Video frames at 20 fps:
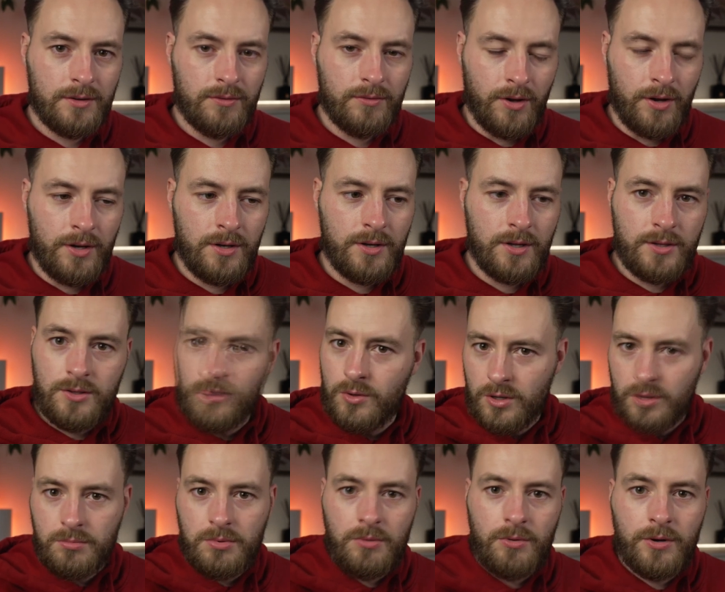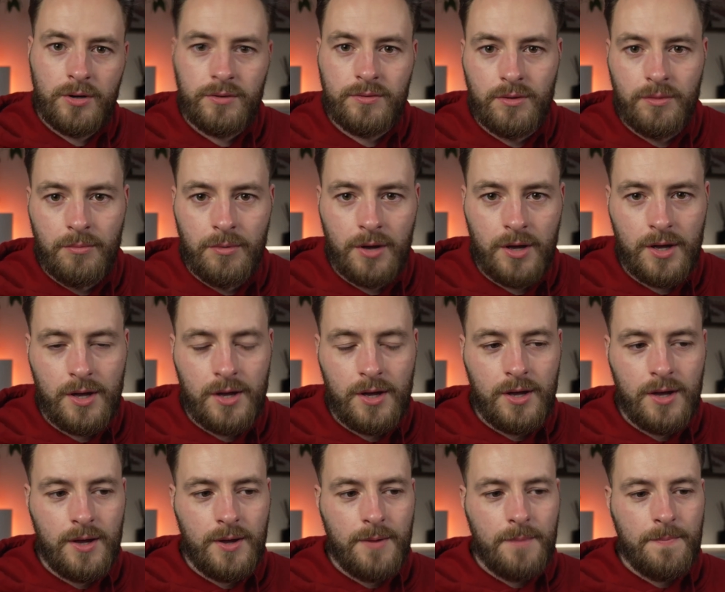right? And you could be one of them.
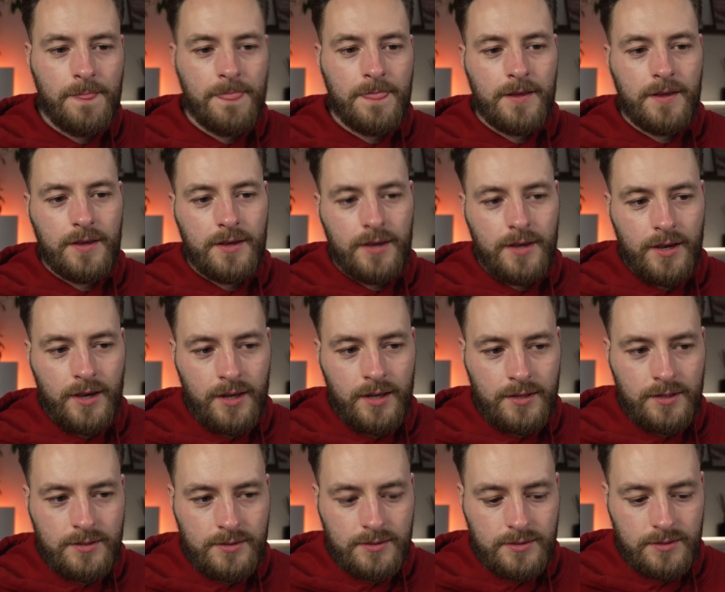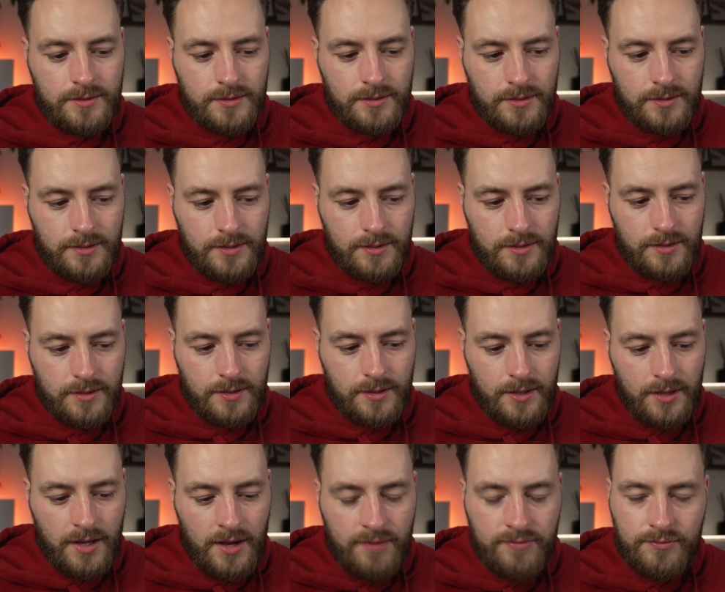And
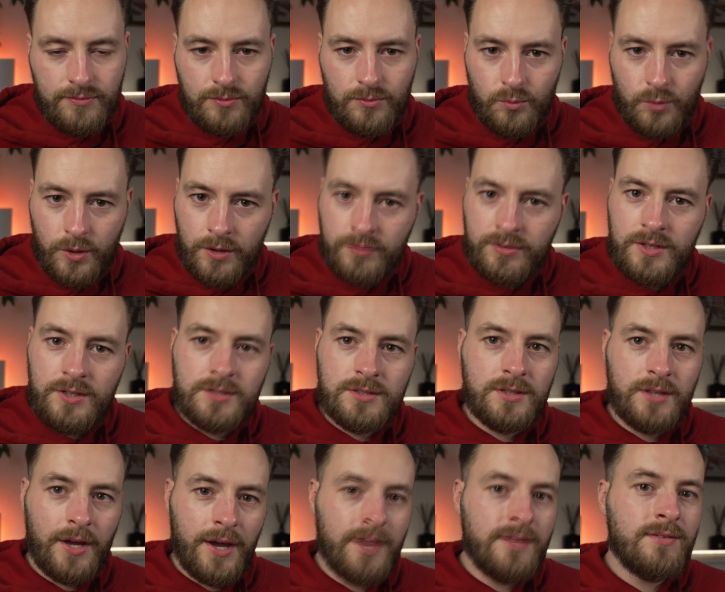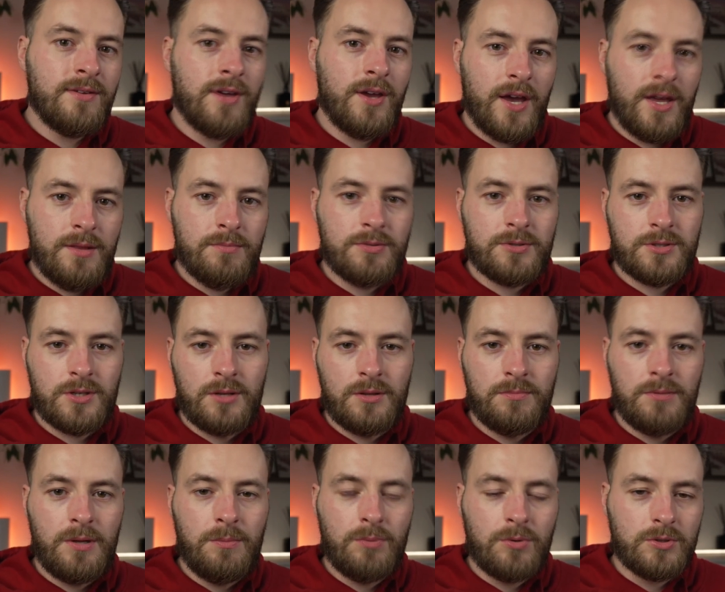if one of these 98%
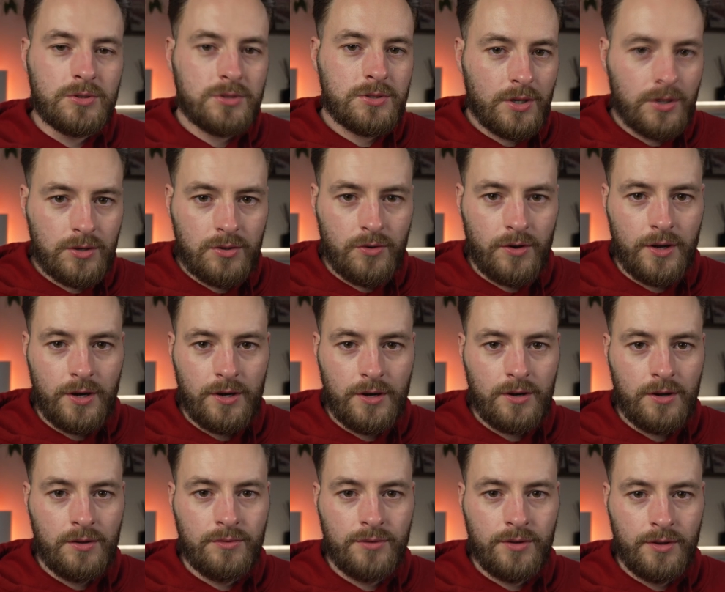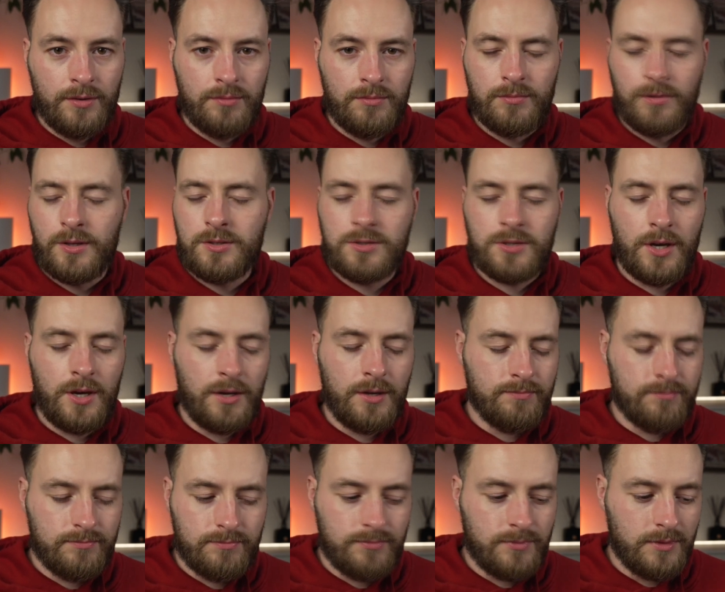people start creating content, not
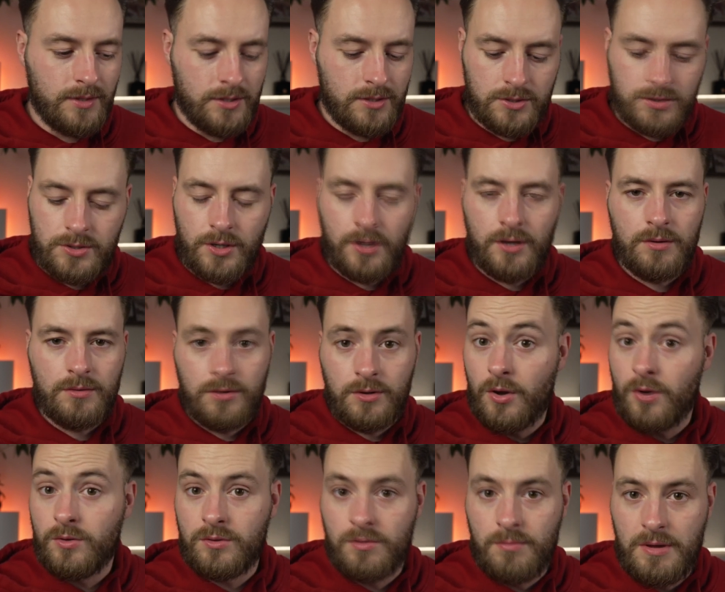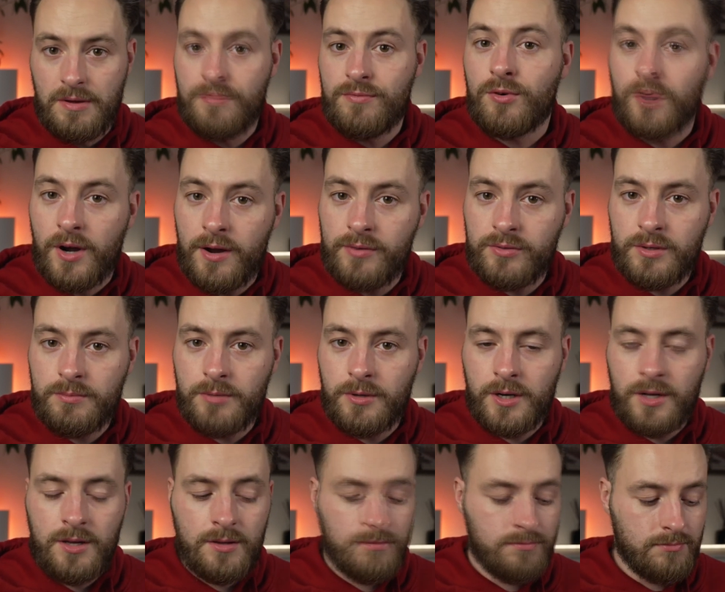saying this is going to be for
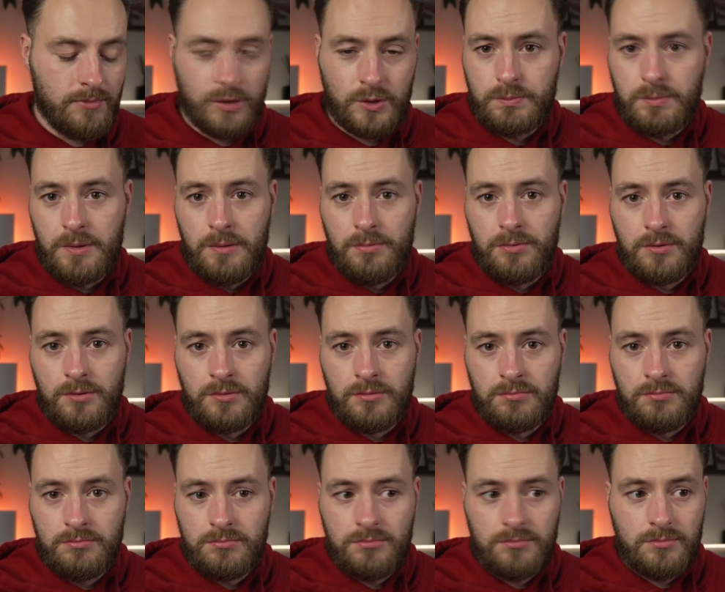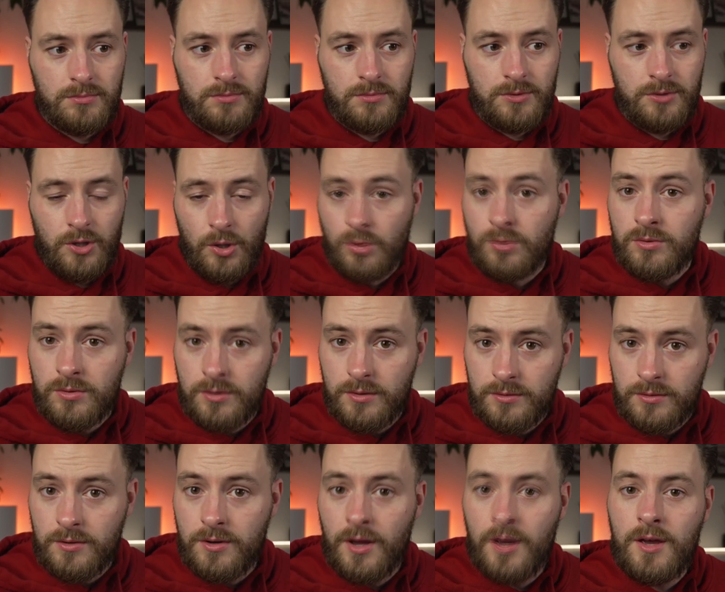everybody, most people don't
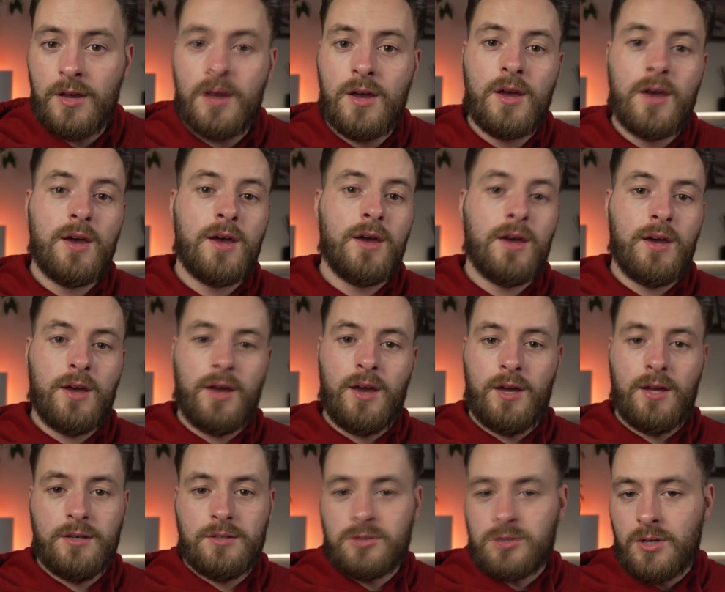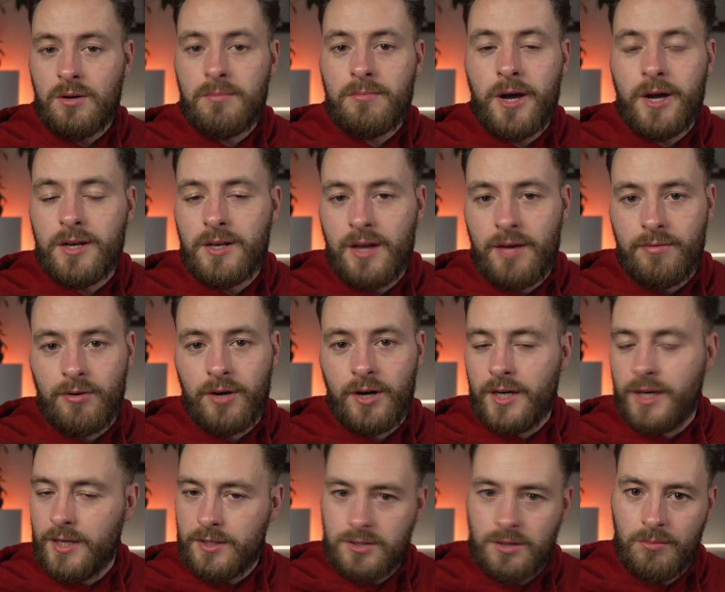today, and some might never,
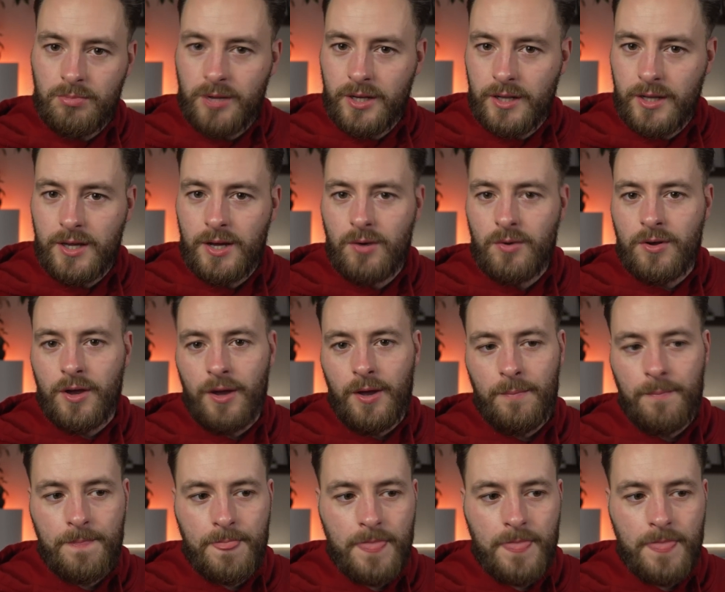and that's completely okay.